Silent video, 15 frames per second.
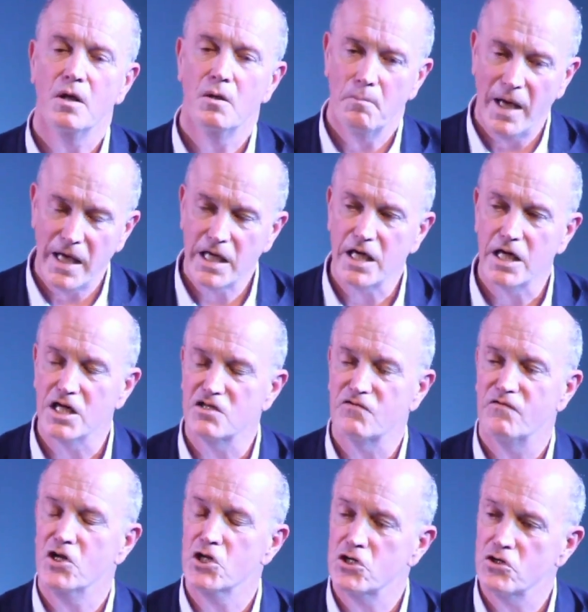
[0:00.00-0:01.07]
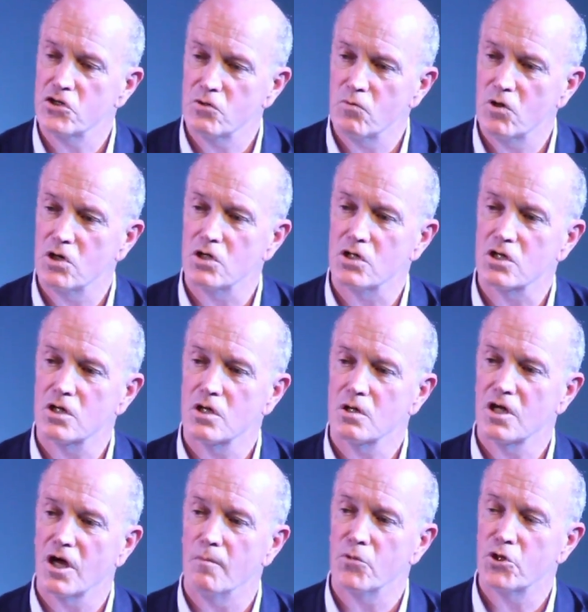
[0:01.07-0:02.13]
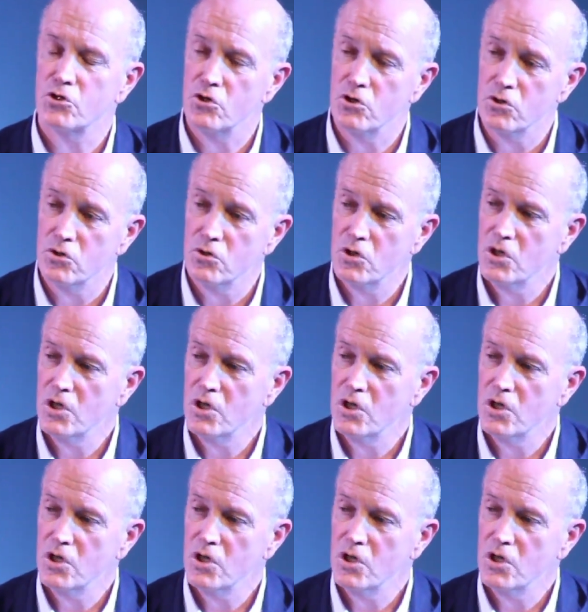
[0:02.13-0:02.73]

making his vision of the world come through.